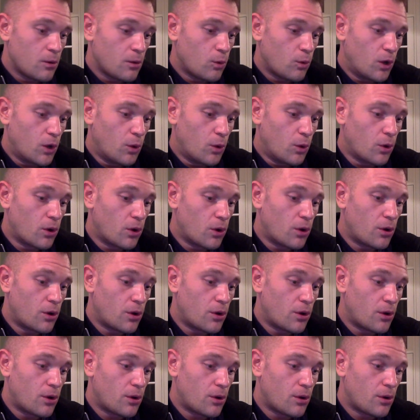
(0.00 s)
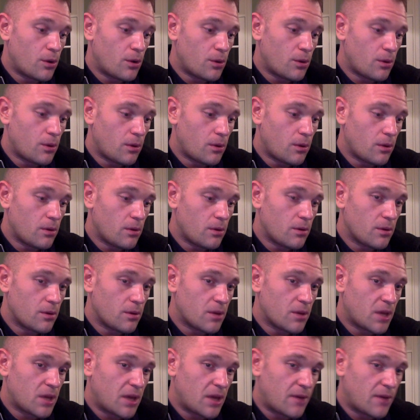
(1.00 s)
we weren't
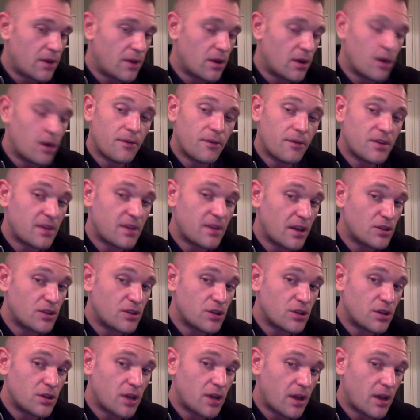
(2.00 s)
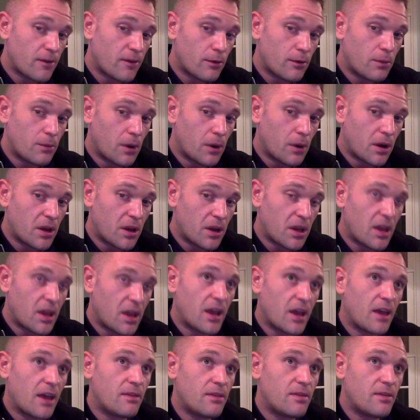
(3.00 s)
giving enough attention to
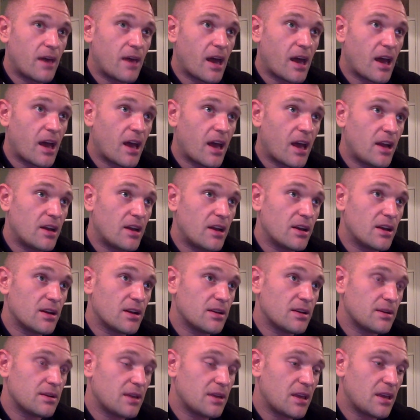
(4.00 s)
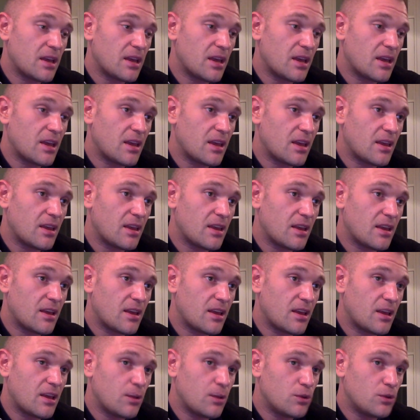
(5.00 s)
everybody and that
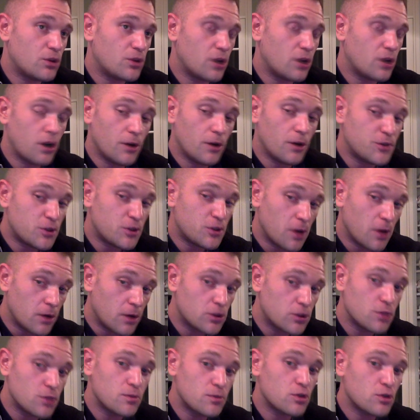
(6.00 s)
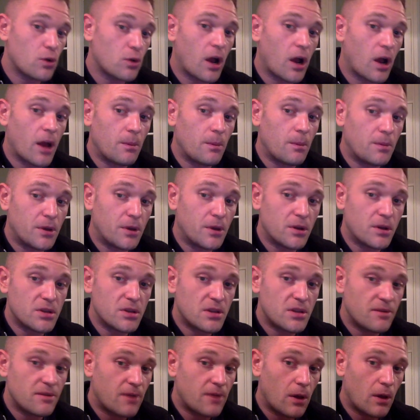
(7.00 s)
he was going to unsubscribe
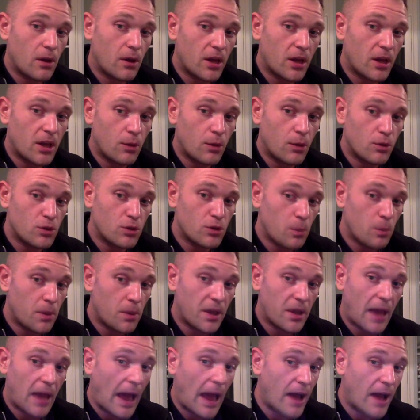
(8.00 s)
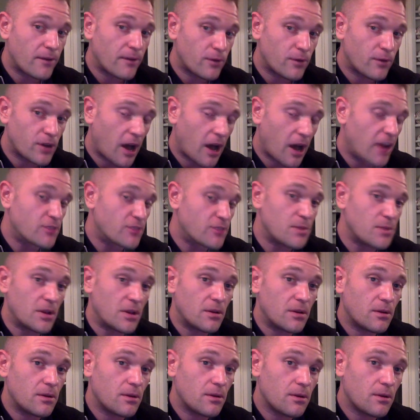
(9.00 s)
because he felt like it was a big advertisement.
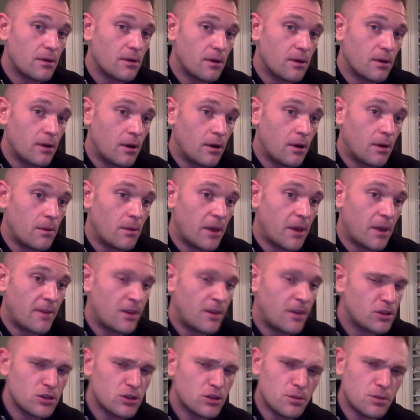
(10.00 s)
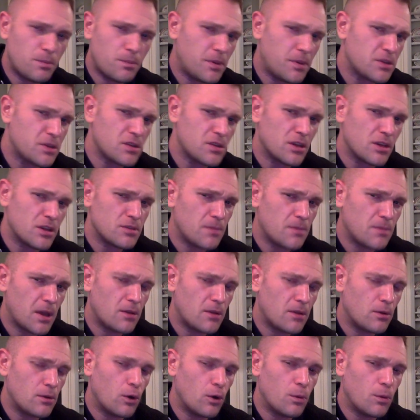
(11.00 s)
And this is a business,
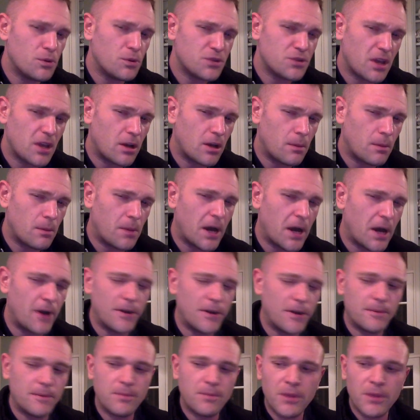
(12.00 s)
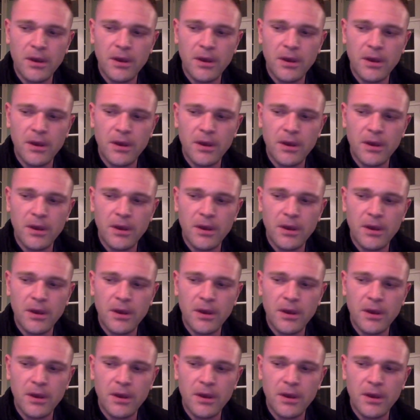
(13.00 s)
make no mistake about it.